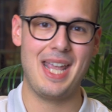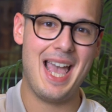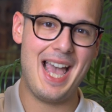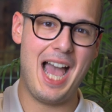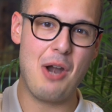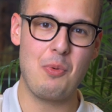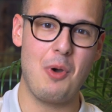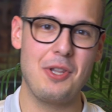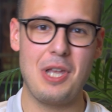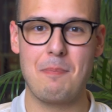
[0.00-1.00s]
Hi everyone,
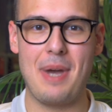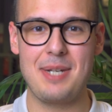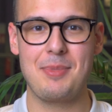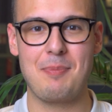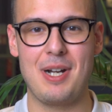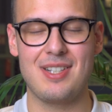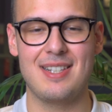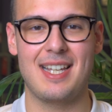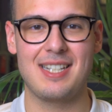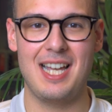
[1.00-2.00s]
my name is Marcel
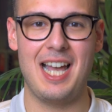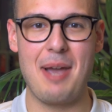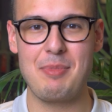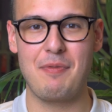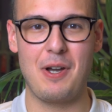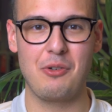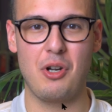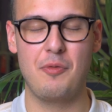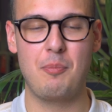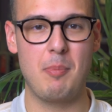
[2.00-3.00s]
Sattler. I'm the founder of
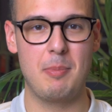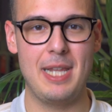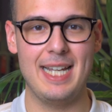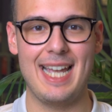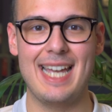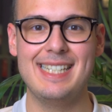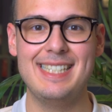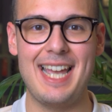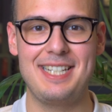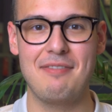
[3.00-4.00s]
Purple Black, a
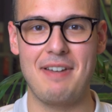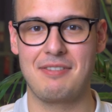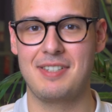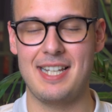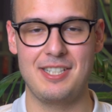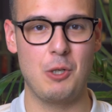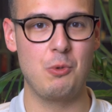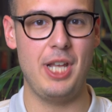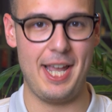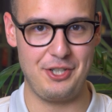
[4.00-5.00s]
native advertising only
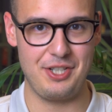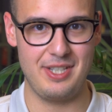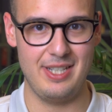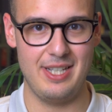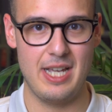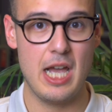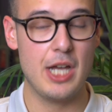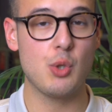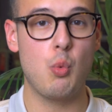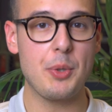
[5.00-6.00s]
agency. So
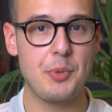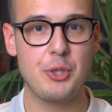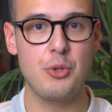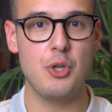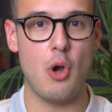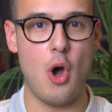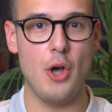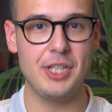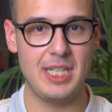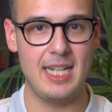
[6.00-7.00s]
what we're doing on a
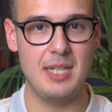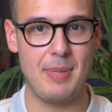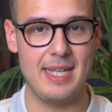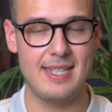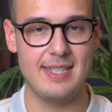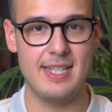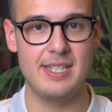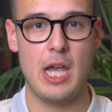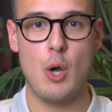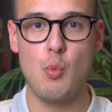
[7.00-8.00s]
daily basis is
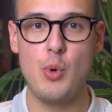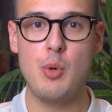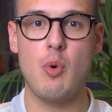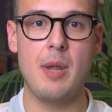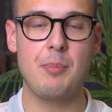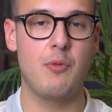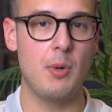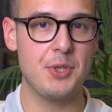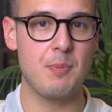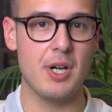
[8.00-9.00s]
we run performance
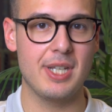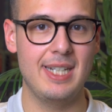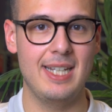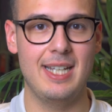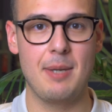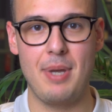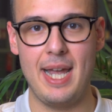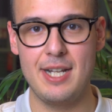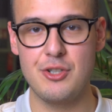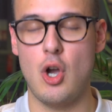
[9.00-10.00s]
marketing
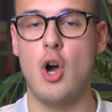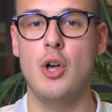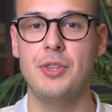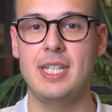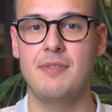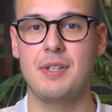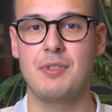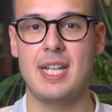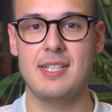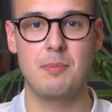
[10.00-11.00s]
campaigns on native
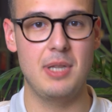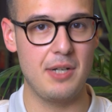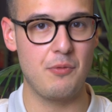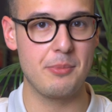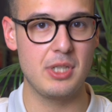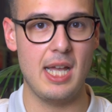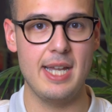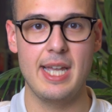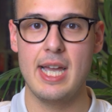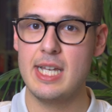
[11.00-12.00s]
advertising platforms like
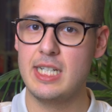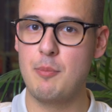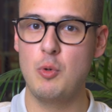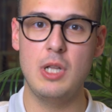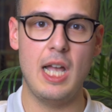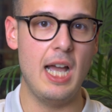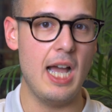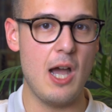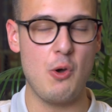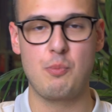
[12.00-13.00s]
Taboola,
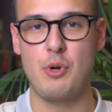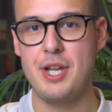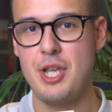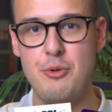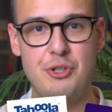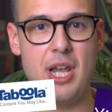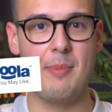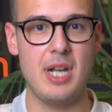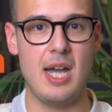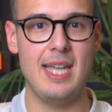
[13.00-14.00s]
Outbrain, Yahoo
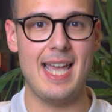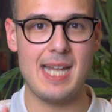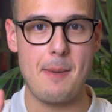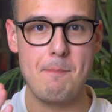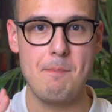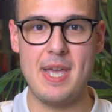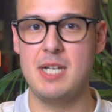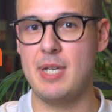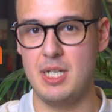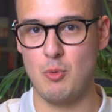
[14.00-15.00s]
Gemini and many
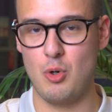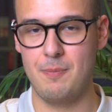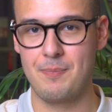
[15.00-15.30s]
more.